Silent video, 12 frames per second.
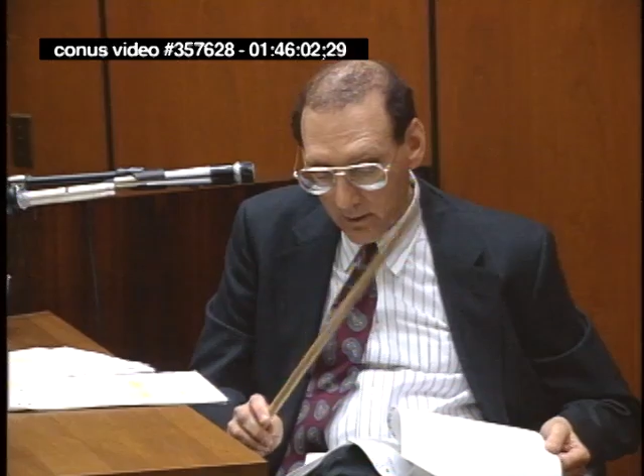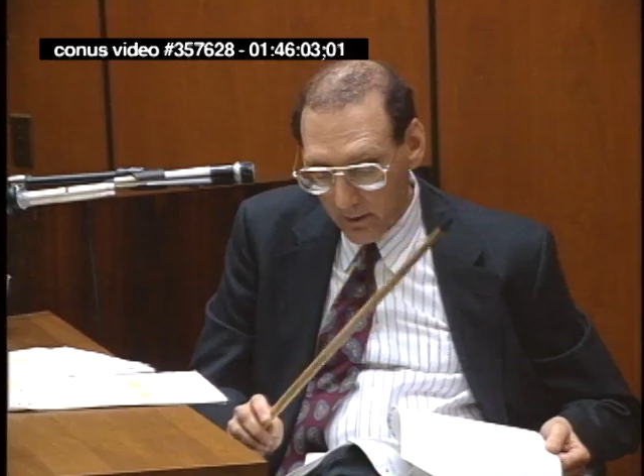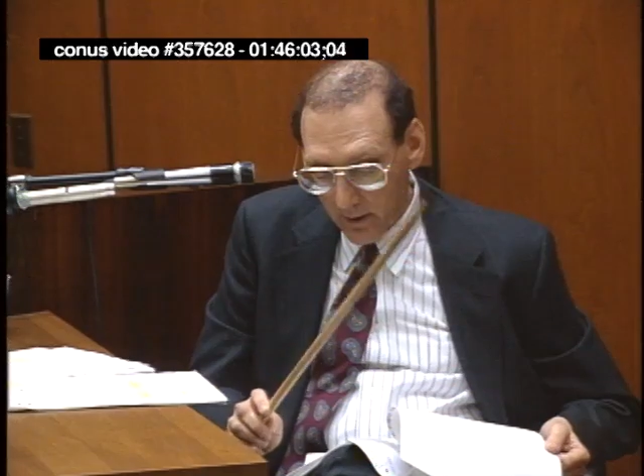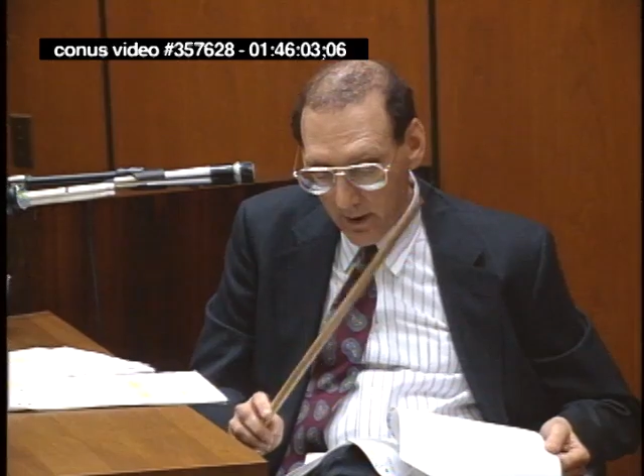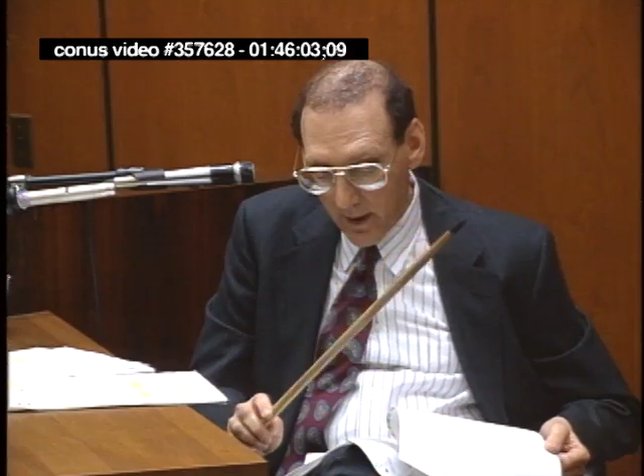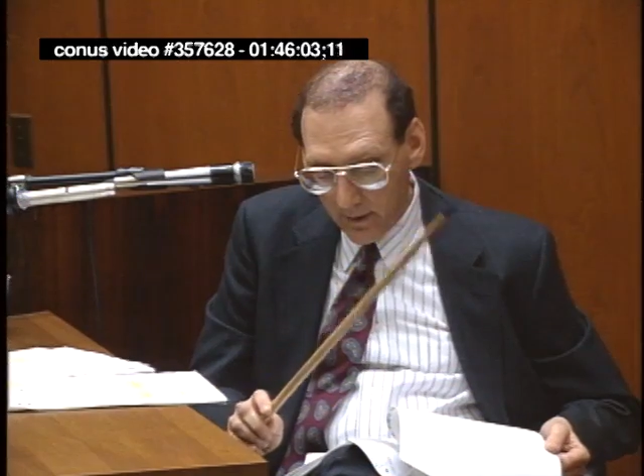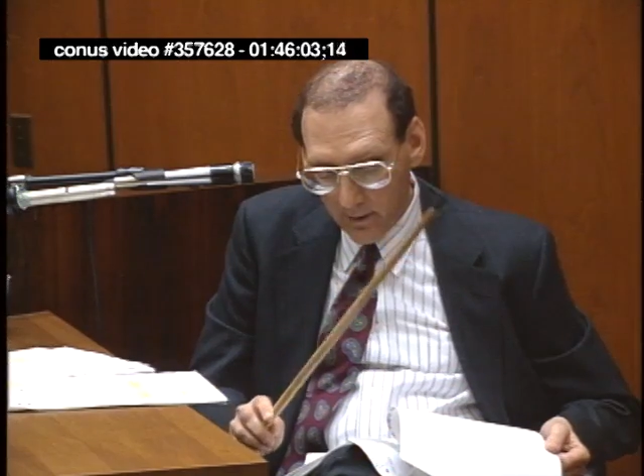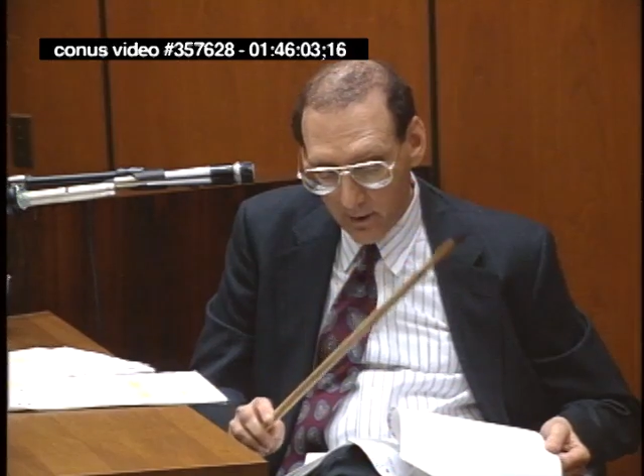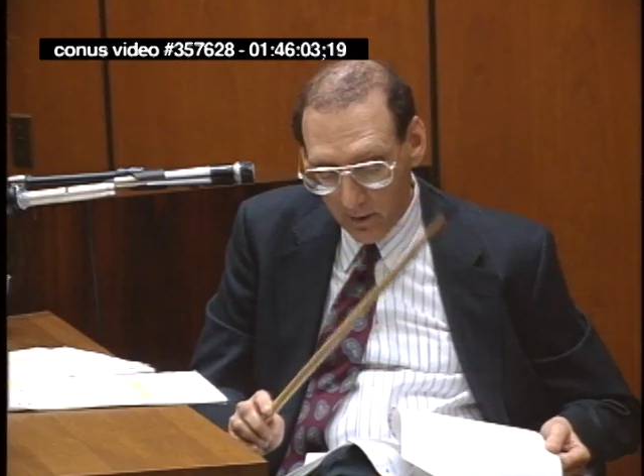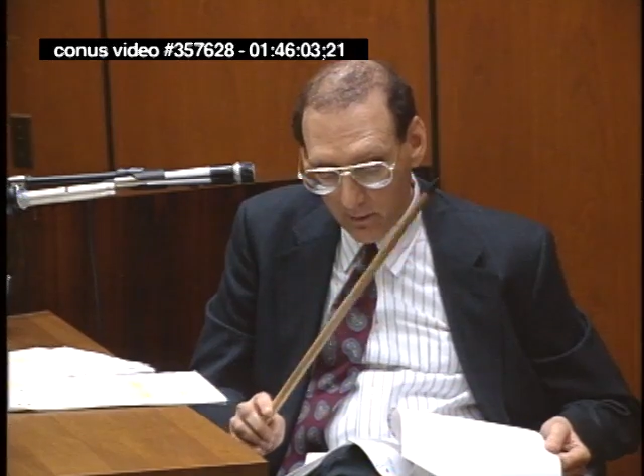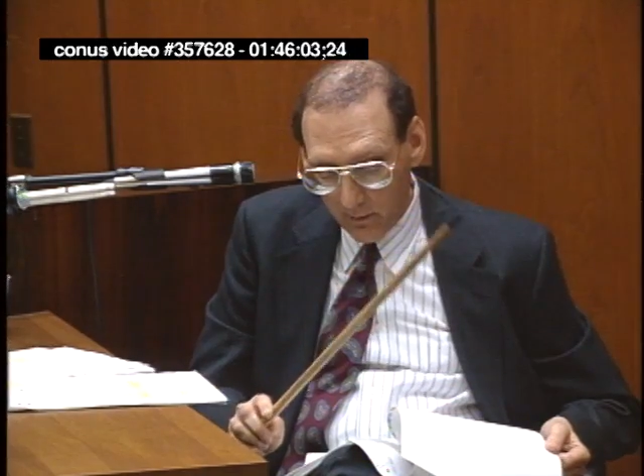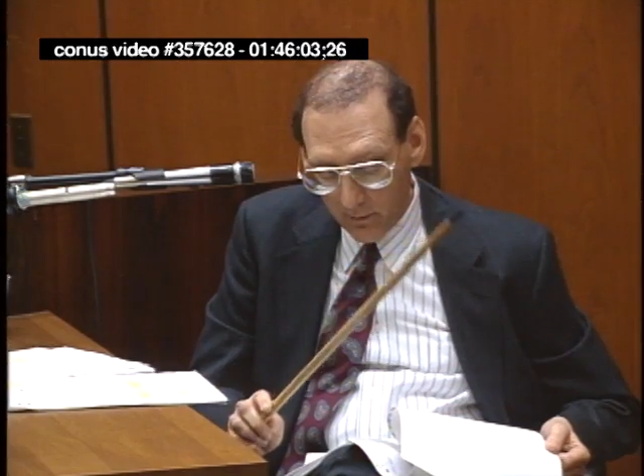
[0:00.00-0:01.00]
cannot
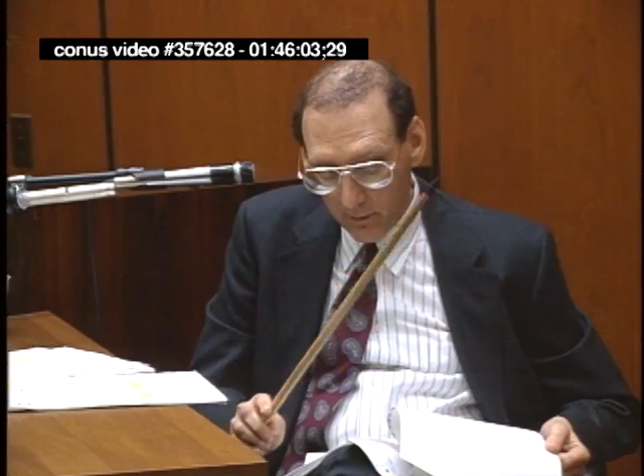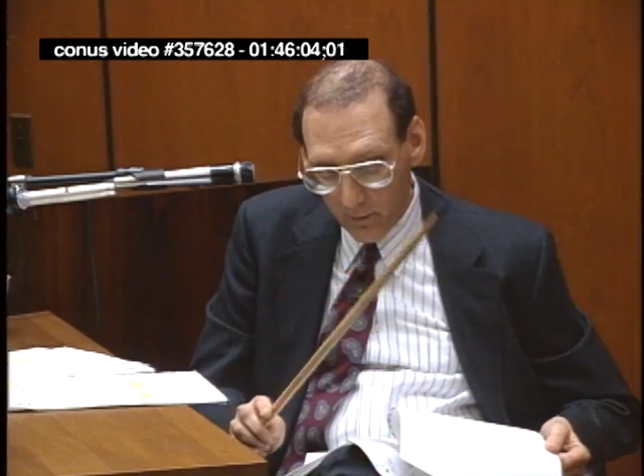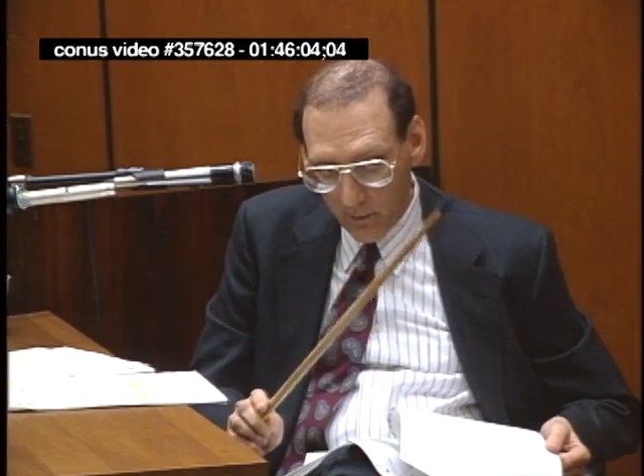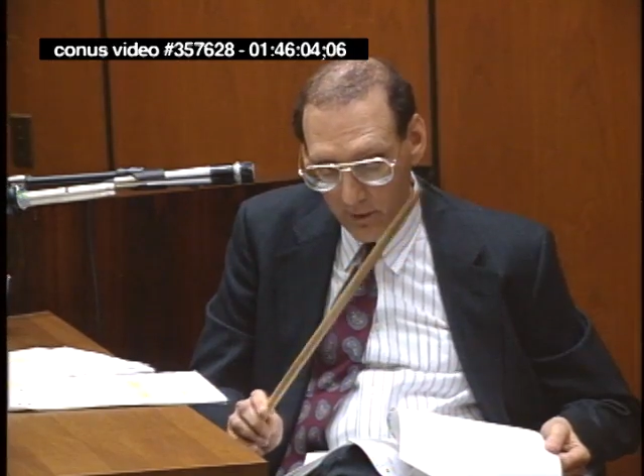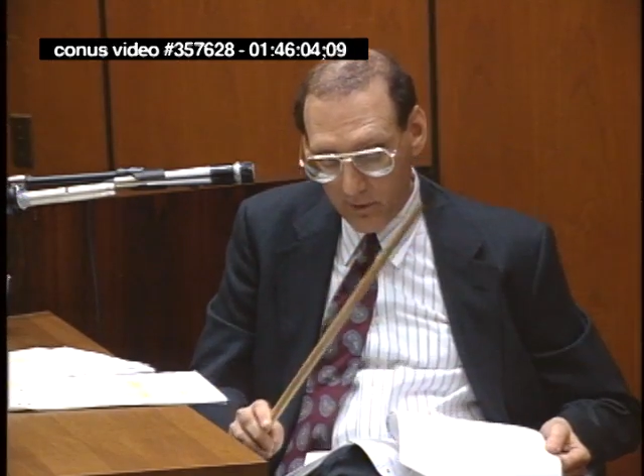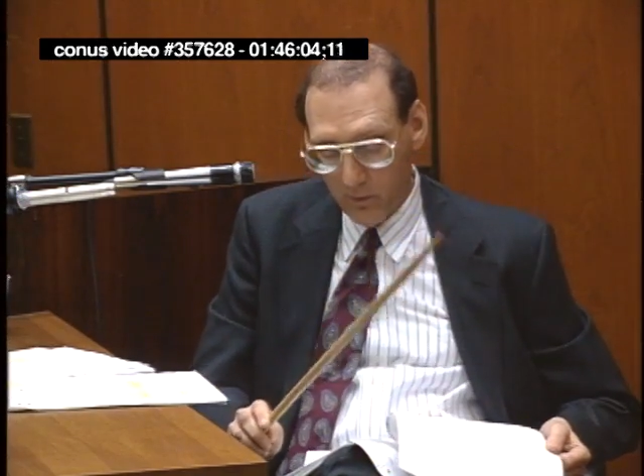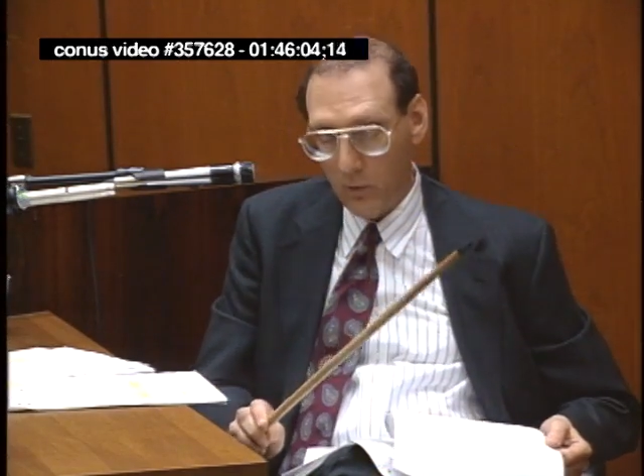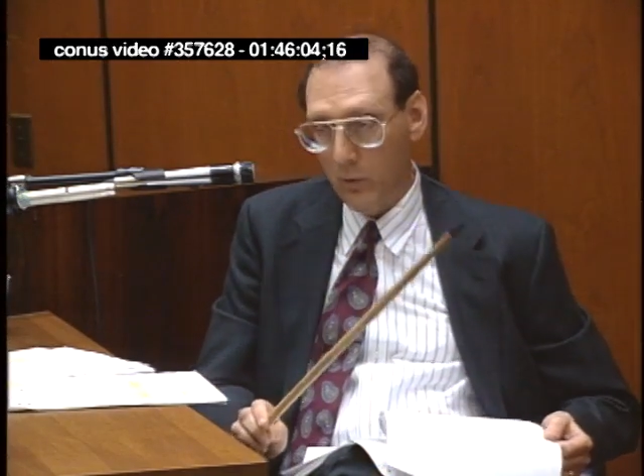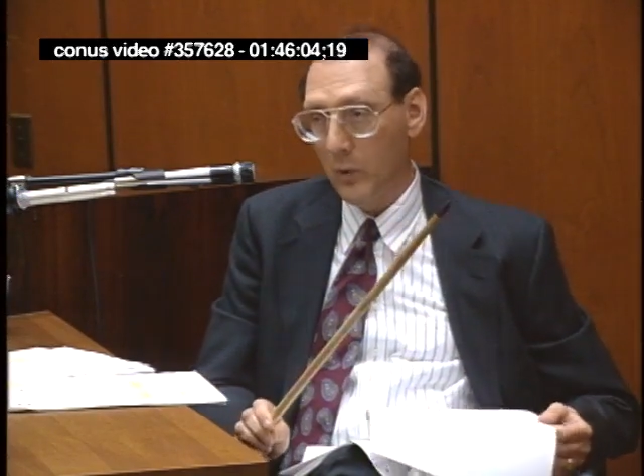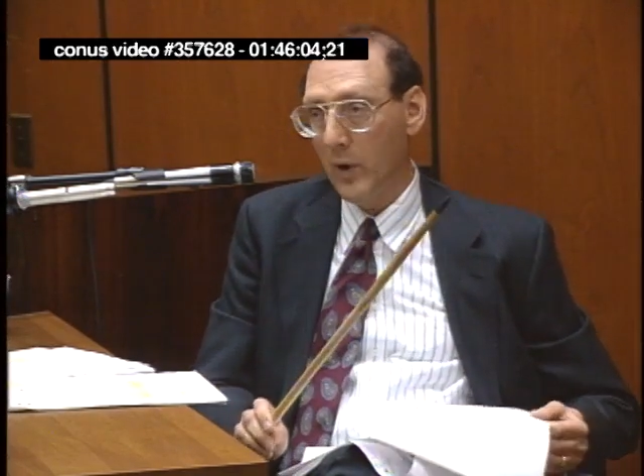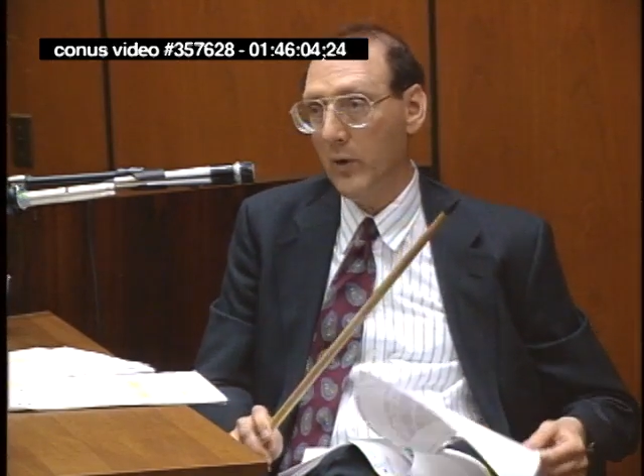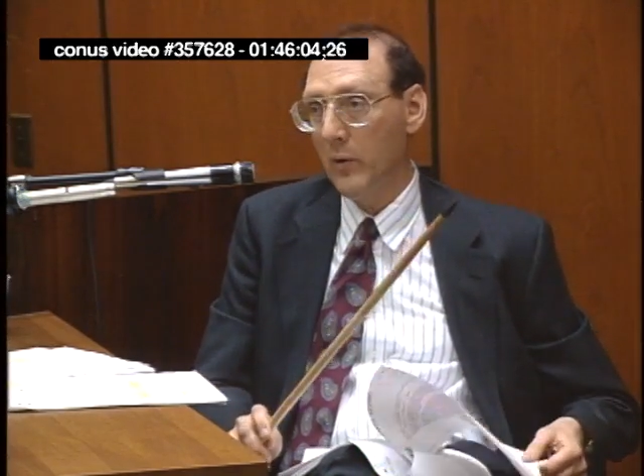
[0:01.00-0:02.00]
tell from this wound whether